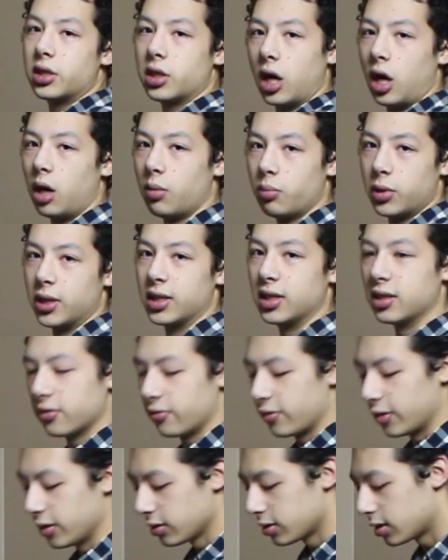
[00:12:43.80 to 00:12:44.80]
top ones
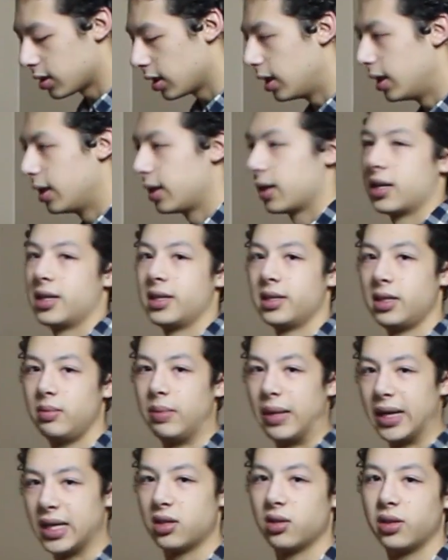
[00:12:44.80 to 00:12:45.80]
first because it
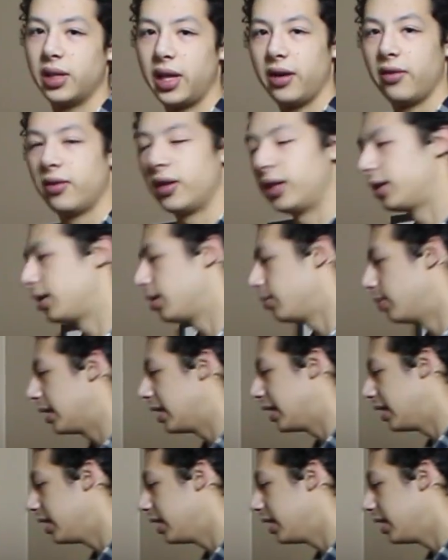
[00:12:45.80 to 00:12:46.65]
makes your life a little bit